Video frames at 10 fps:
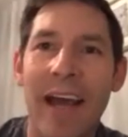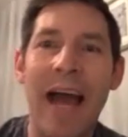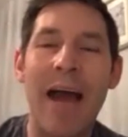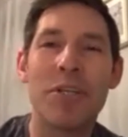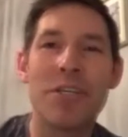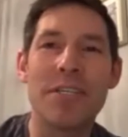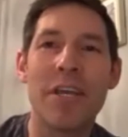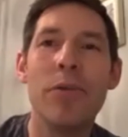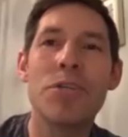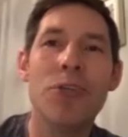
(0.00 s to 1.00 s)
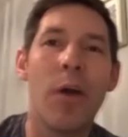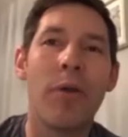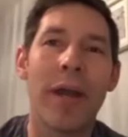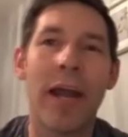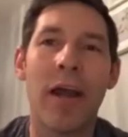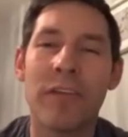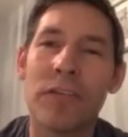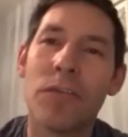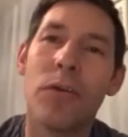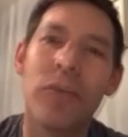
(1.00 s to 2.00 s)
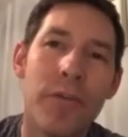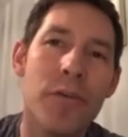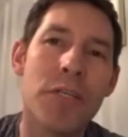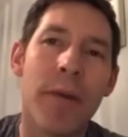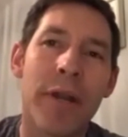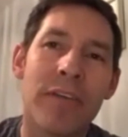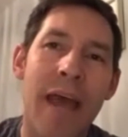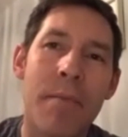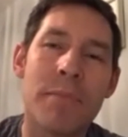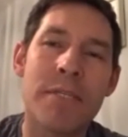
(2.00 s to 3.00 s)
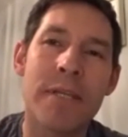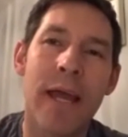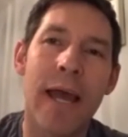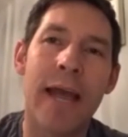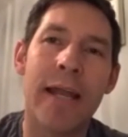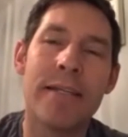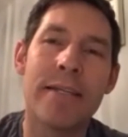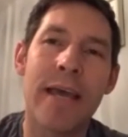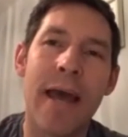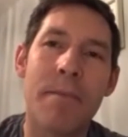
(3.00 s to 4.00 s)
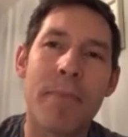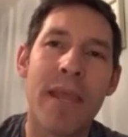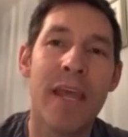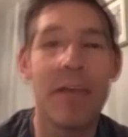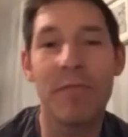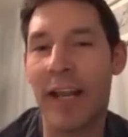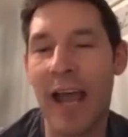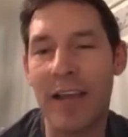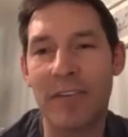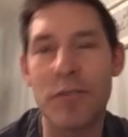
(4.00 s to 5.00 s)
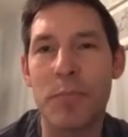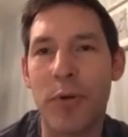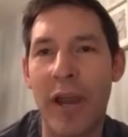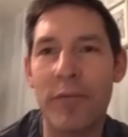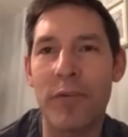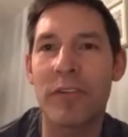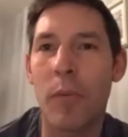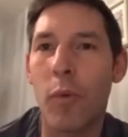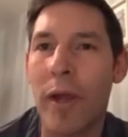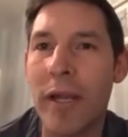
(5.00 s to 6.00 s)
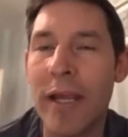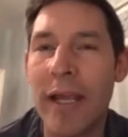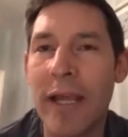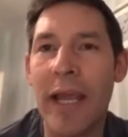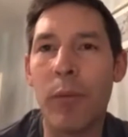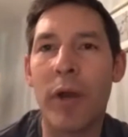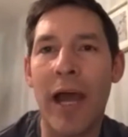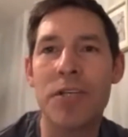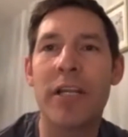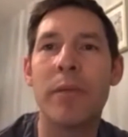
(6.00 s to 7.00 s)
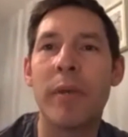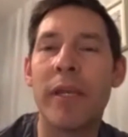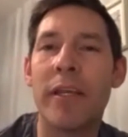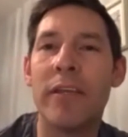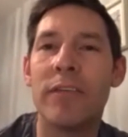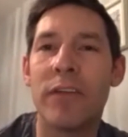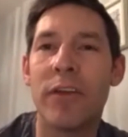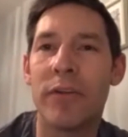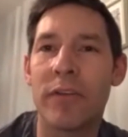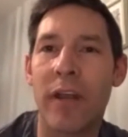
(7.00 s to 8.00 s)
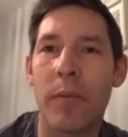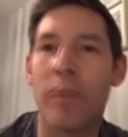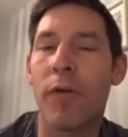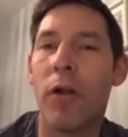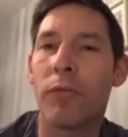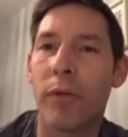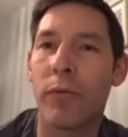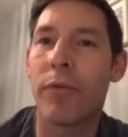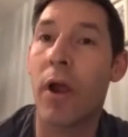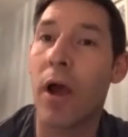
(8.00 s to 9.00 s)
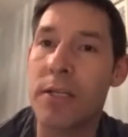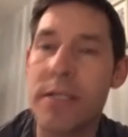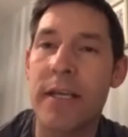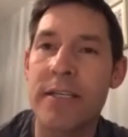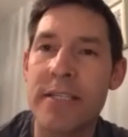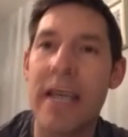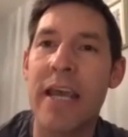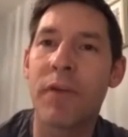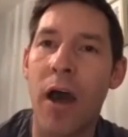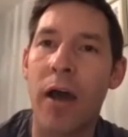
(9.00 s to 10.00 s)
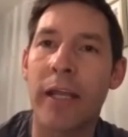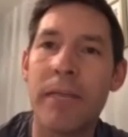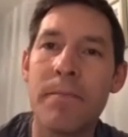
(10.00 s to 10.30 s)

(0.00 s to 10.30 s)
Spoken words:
Which is a huge job right now because they're so confused about exams. And if I could ask you to pray for someone, it would actually be the students that I'm involved with regards to safeguarding